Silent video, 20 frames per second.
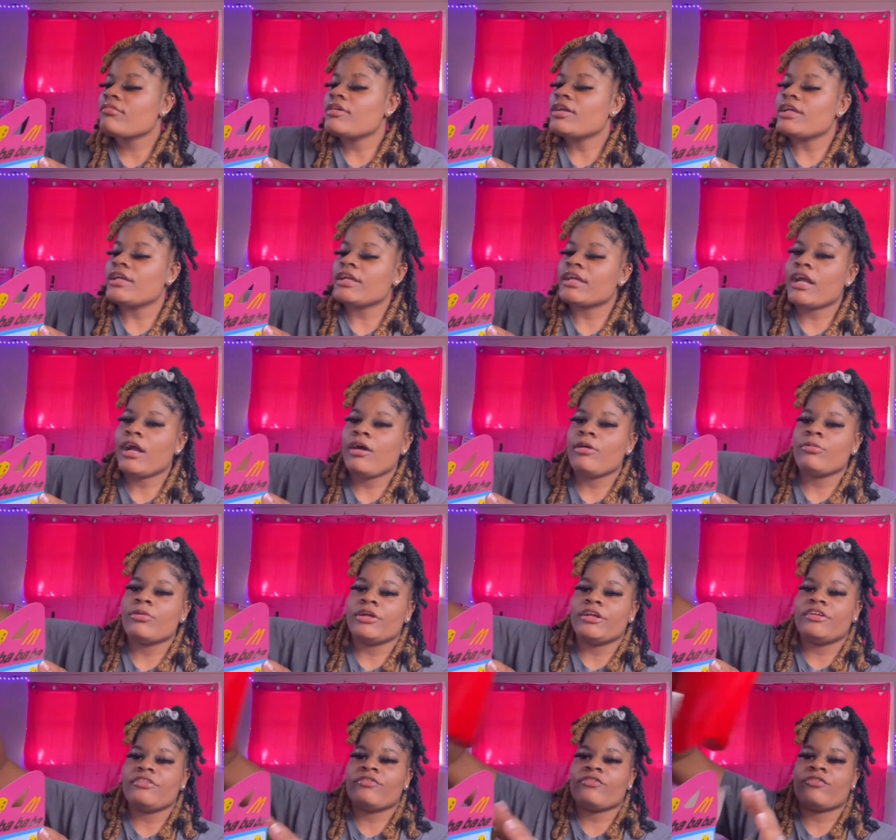It come
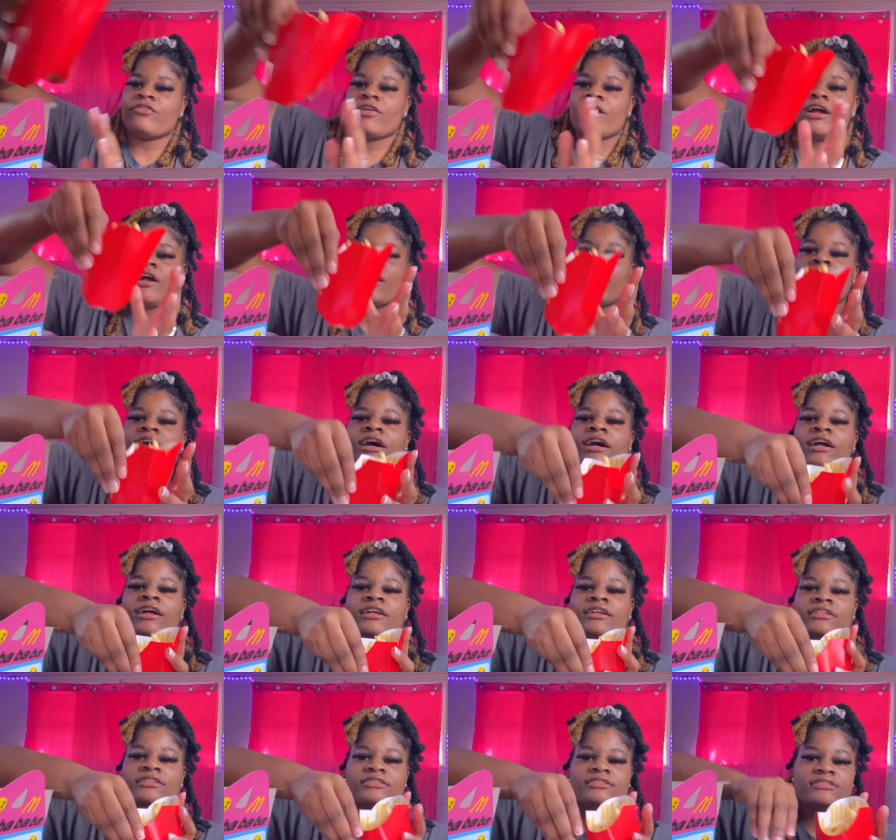with
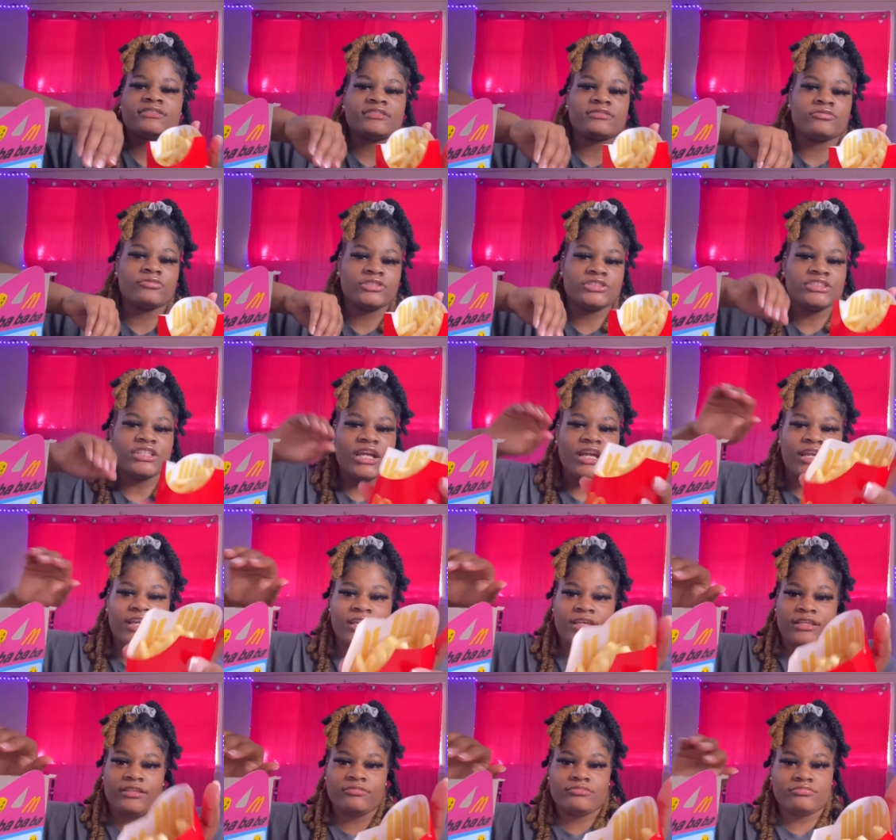fries, which I
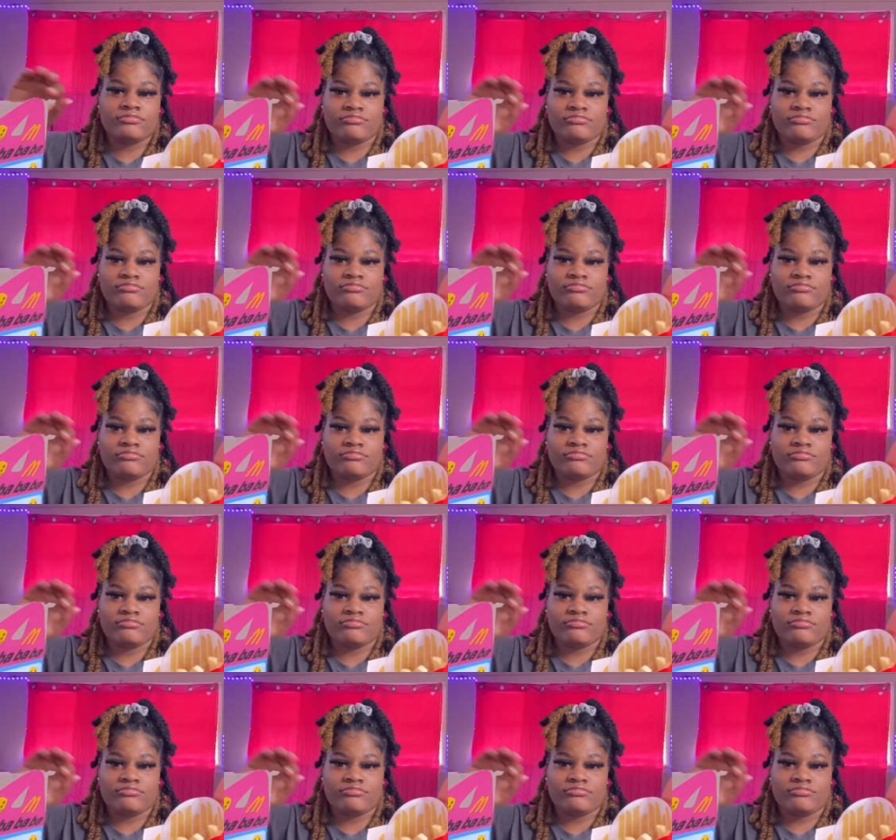ate.